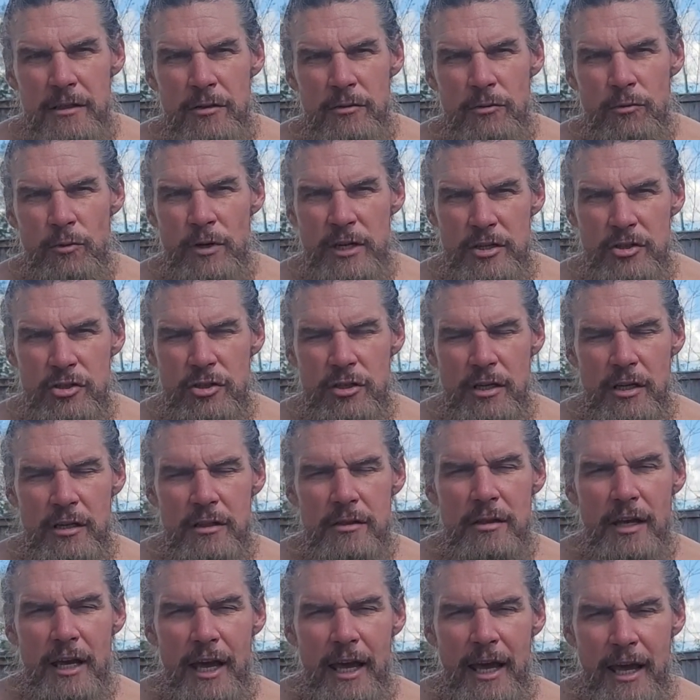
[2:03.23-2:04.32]
reached it
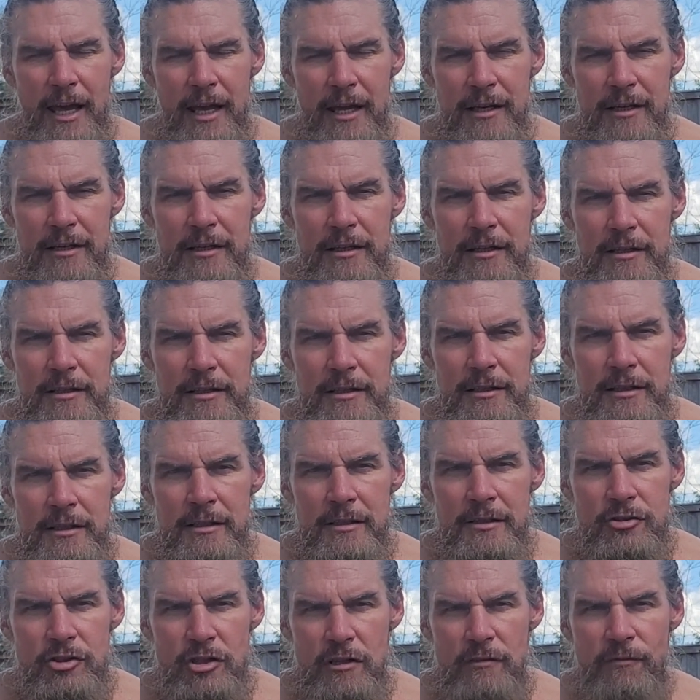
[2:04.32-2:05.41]
and
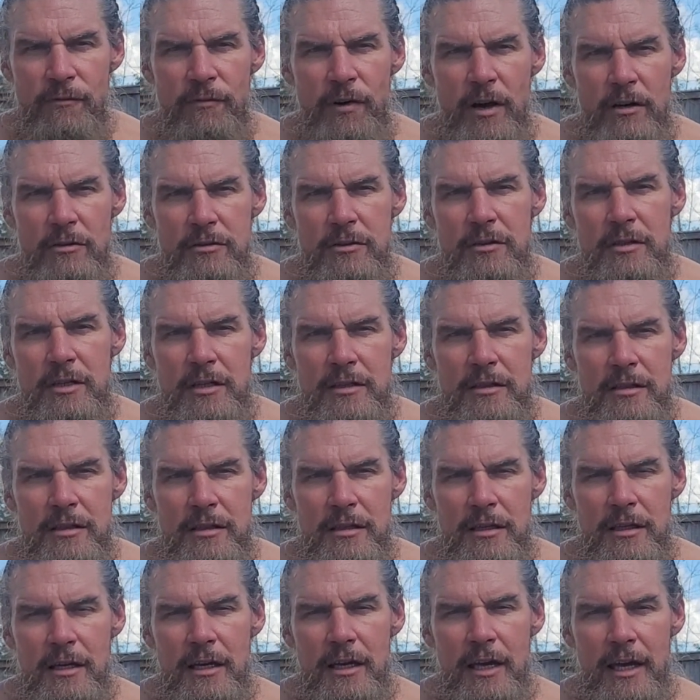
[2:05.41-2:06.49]
she felt it.
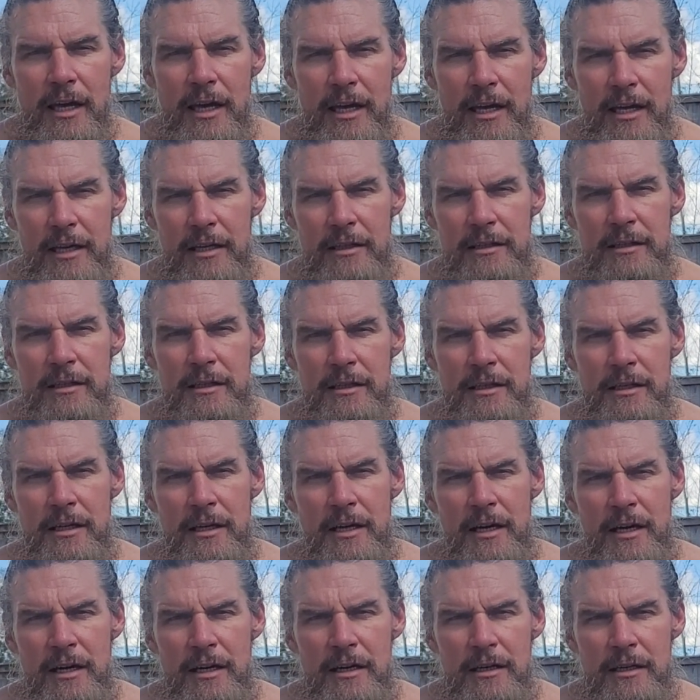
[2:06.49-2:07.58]
And
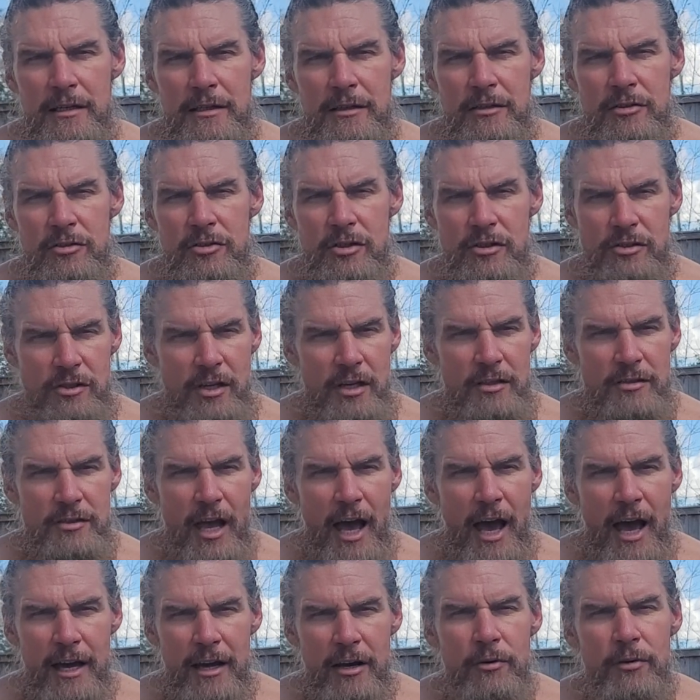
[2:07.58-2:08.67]
she says,
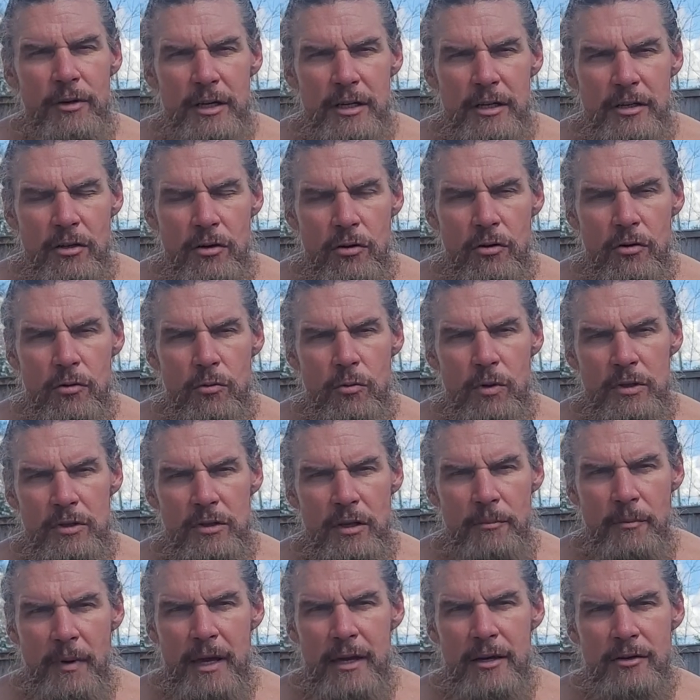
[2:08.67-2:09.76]
I already know what the
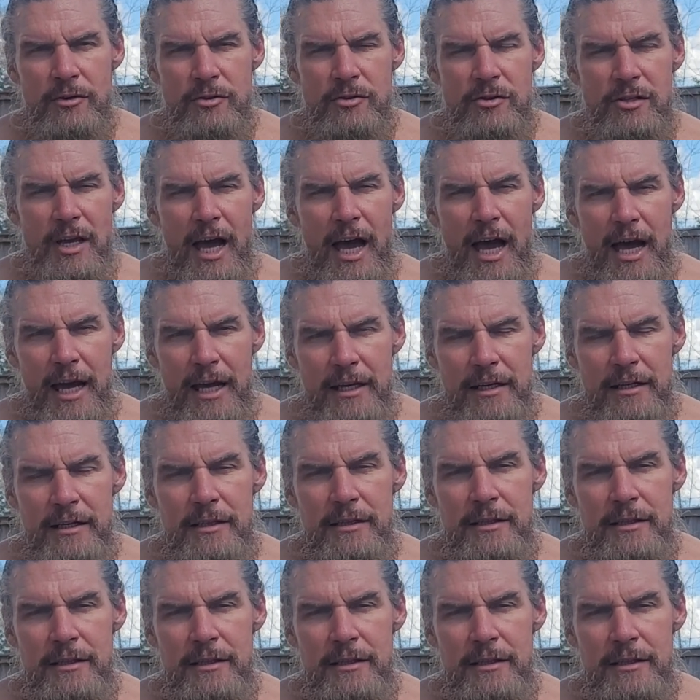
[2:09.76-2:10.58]
male side